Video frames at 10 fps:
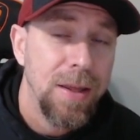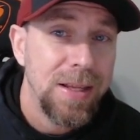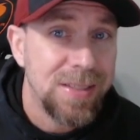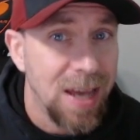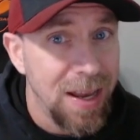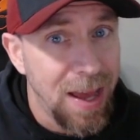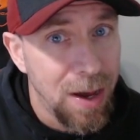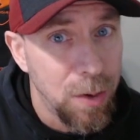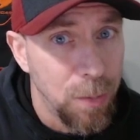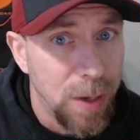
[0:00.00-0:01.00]
That's kind of
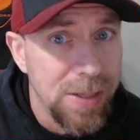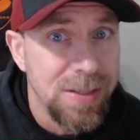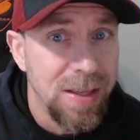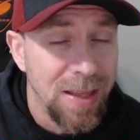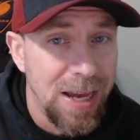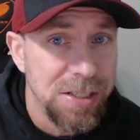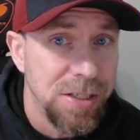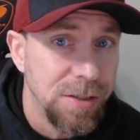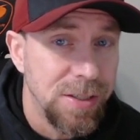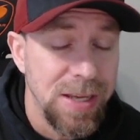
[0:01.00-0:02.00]
how it was in last
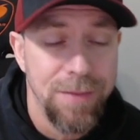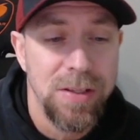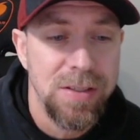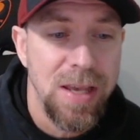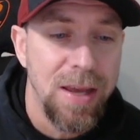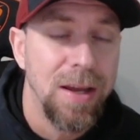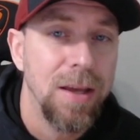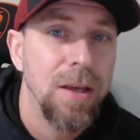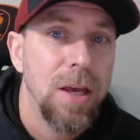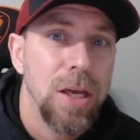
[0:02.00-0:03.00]
year's Saving Santa.
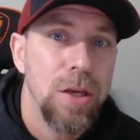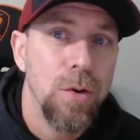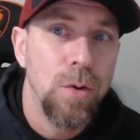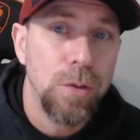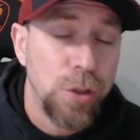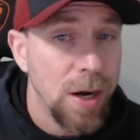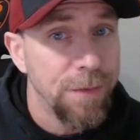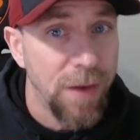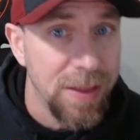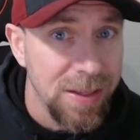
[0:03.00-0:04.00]
You try to
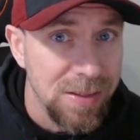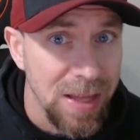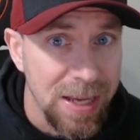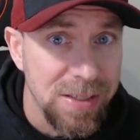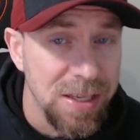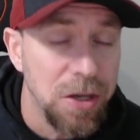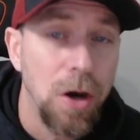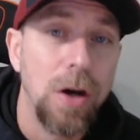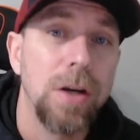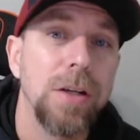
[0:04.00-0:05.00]
find these legacy
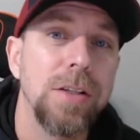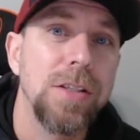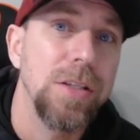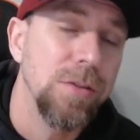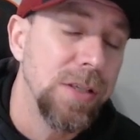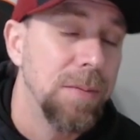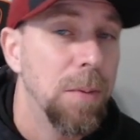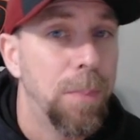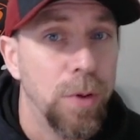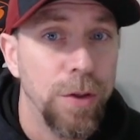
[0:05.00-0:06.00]
cards. You seem to
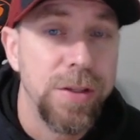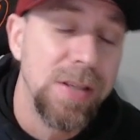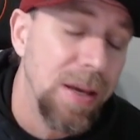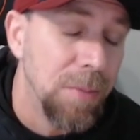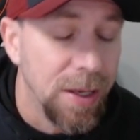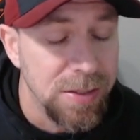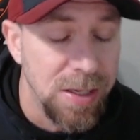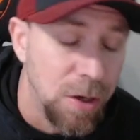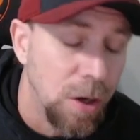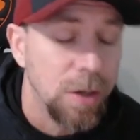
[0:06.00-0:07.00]
pull the same
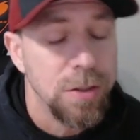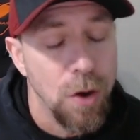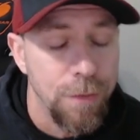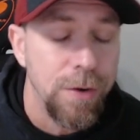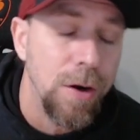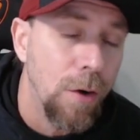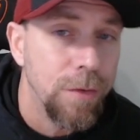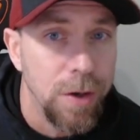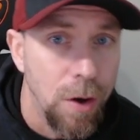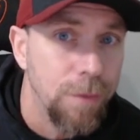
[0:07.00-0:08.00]
legacy cards over and
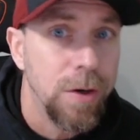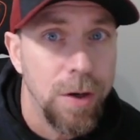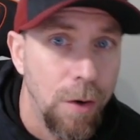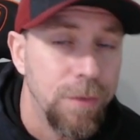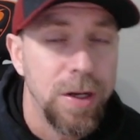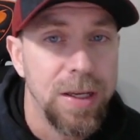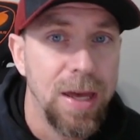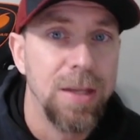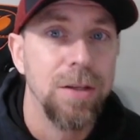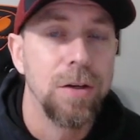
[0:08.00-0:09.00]
over and over and over
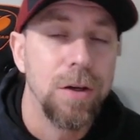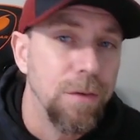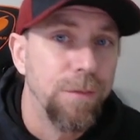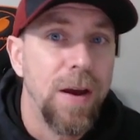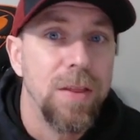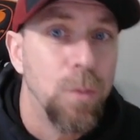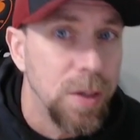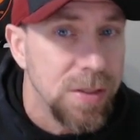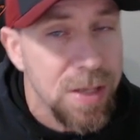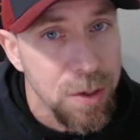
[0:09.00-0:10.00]
again. You couldn't find the
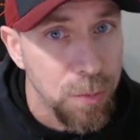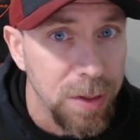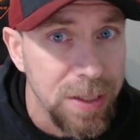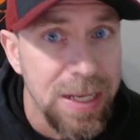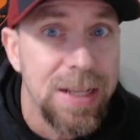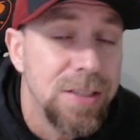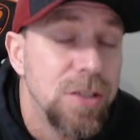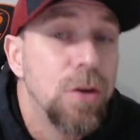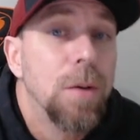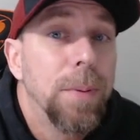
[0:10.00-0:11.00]
ones that you really needed
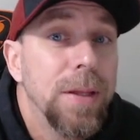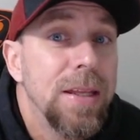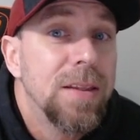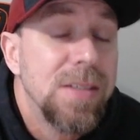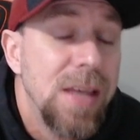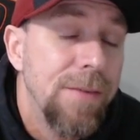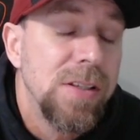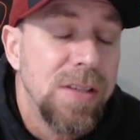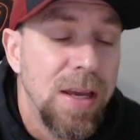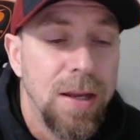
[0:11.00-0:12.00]
to complete the
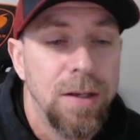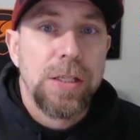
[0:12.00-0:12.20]
Saving Santa.